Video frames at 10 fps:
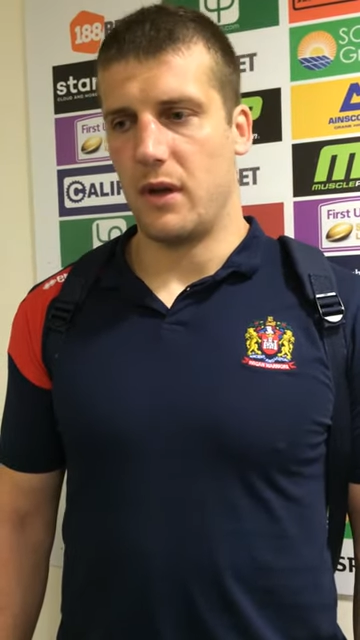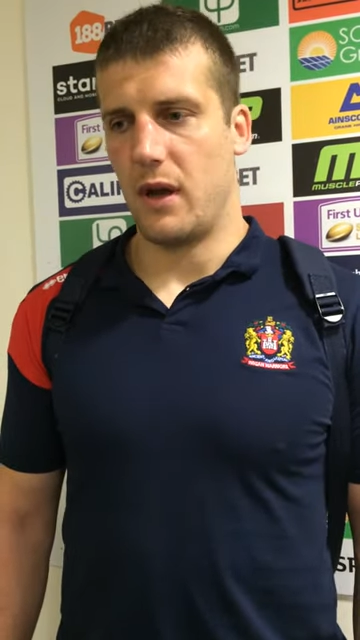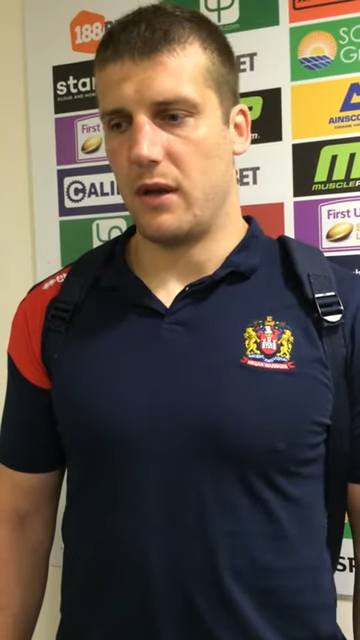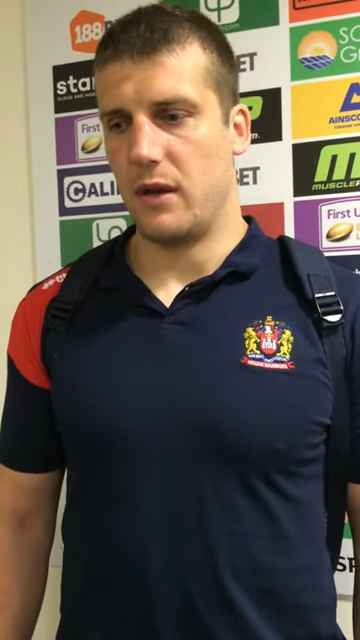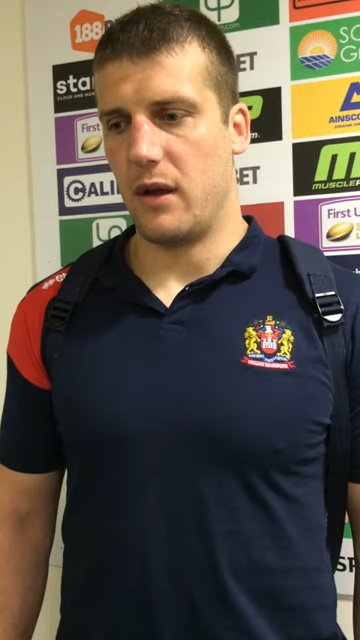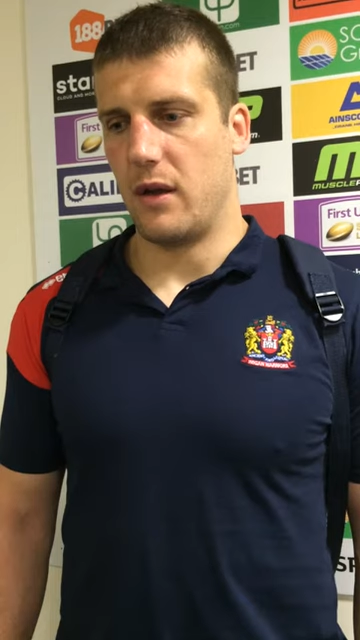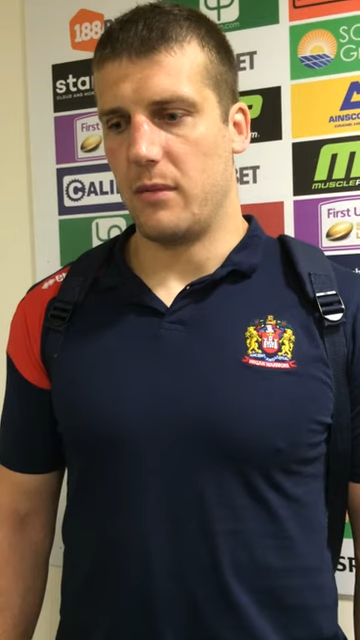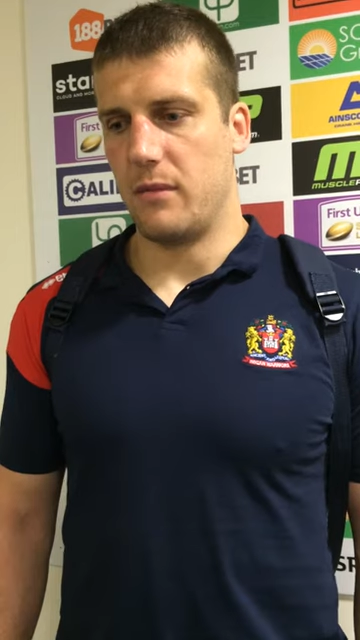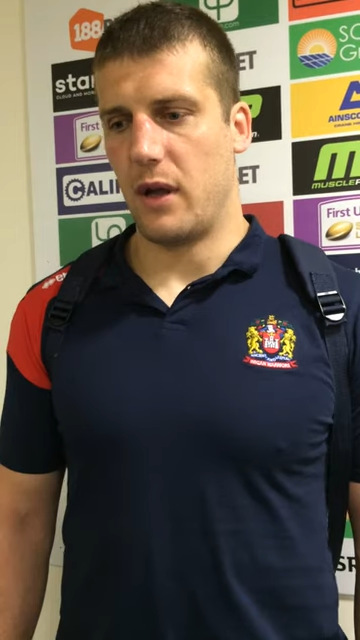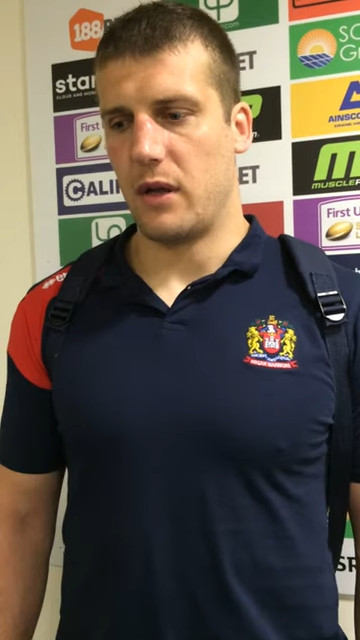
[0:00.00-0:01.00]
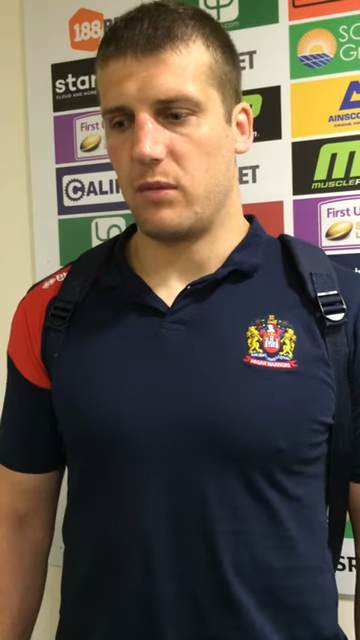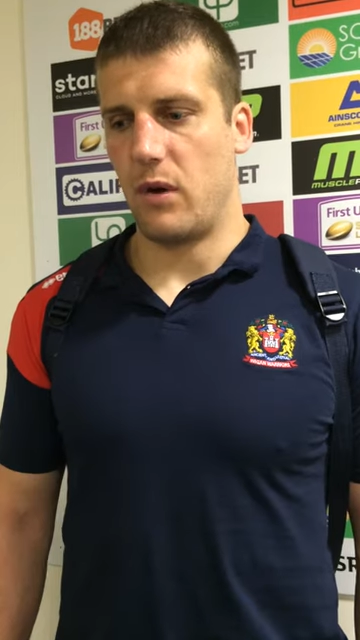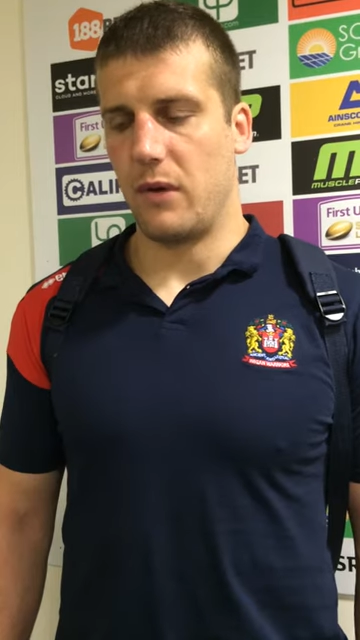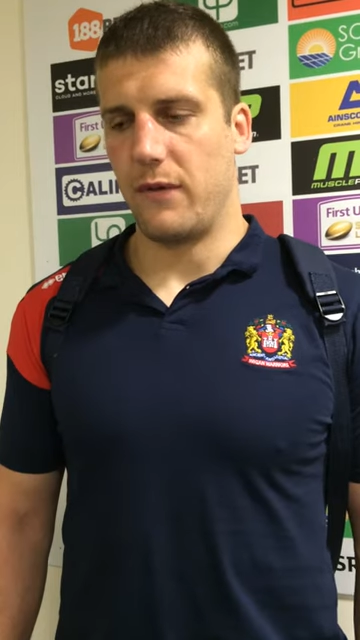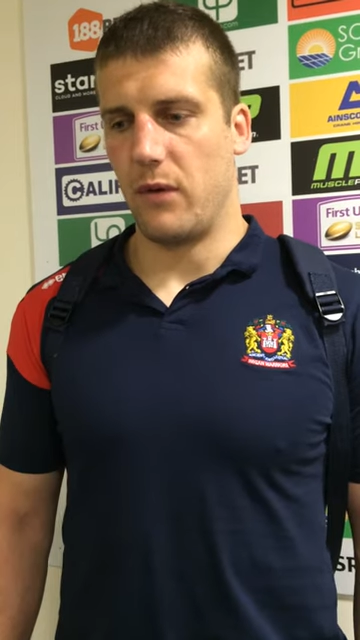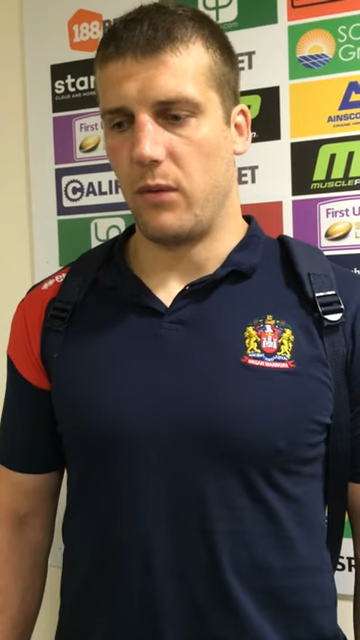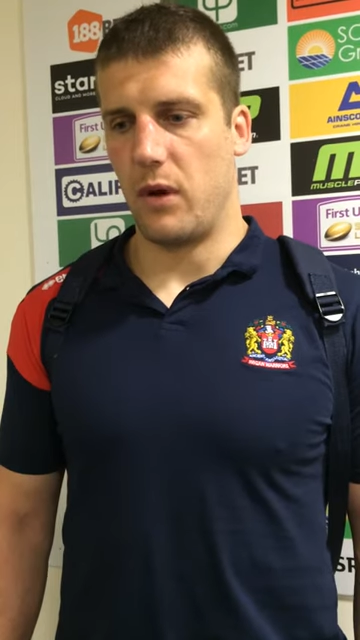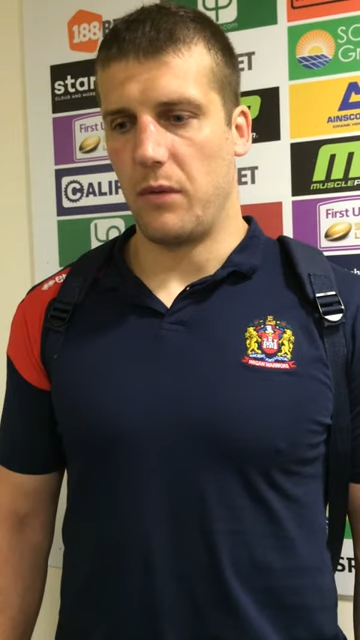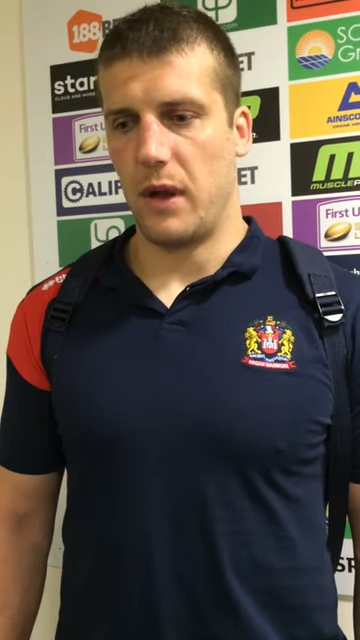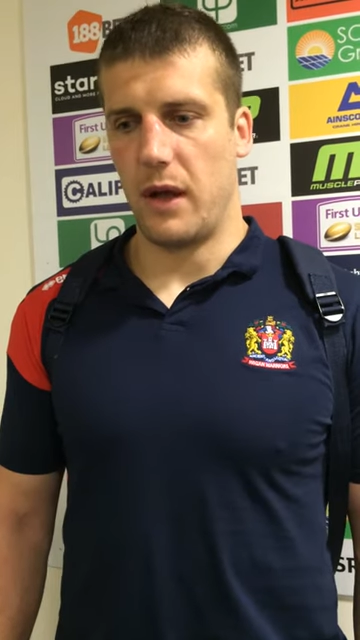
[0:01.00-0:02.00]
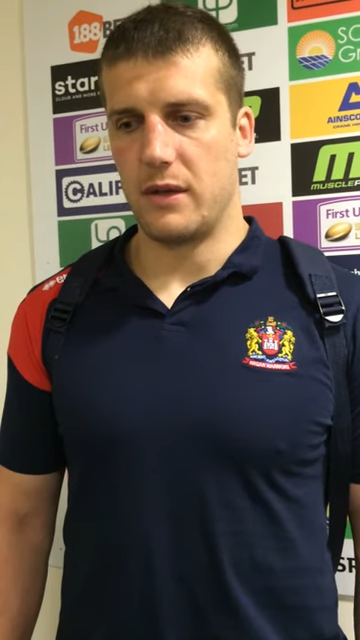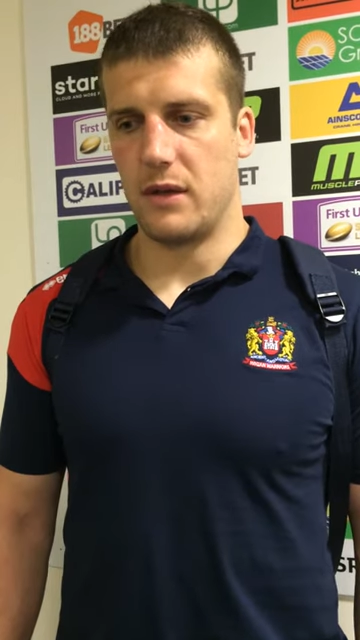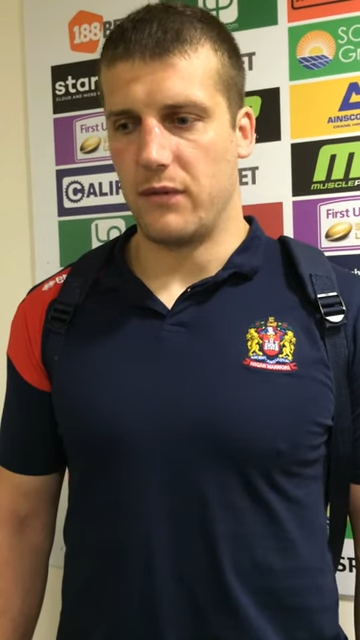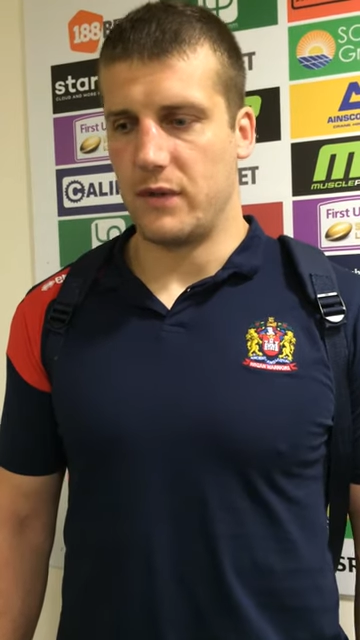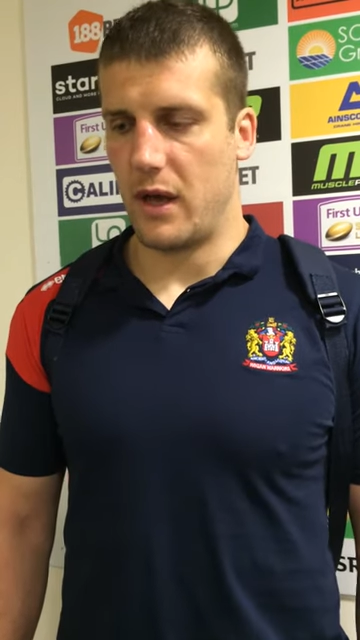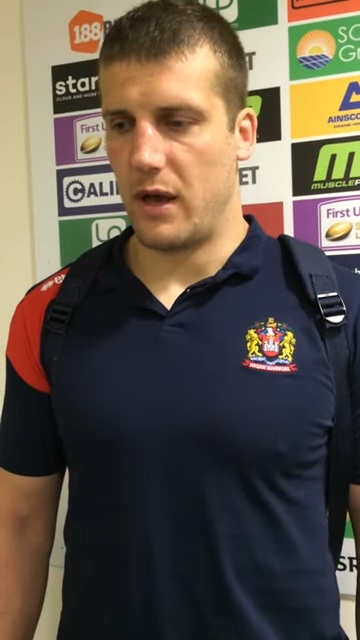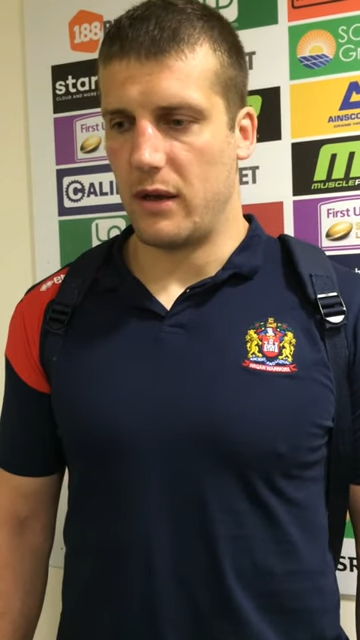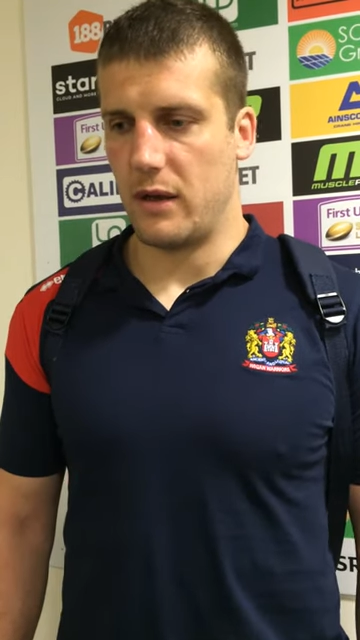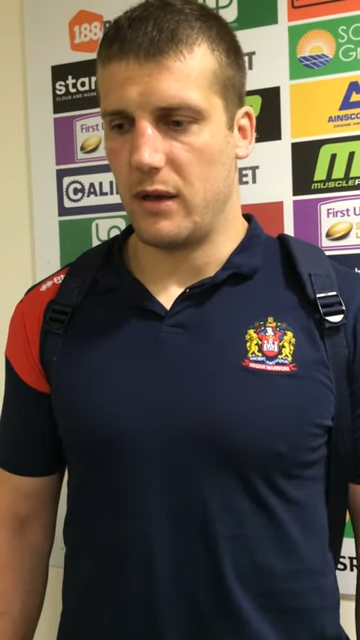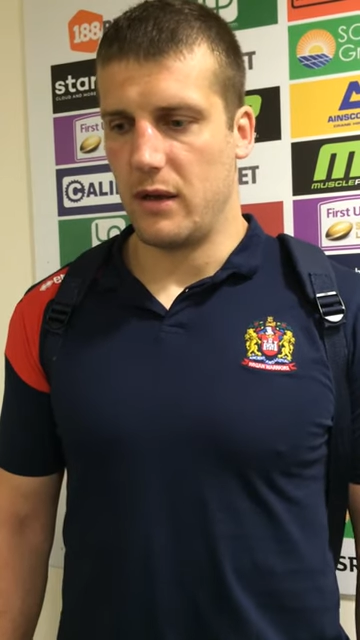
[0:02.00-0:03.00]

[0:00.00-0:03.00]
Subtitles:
and that's why we feel like we let ourselves down.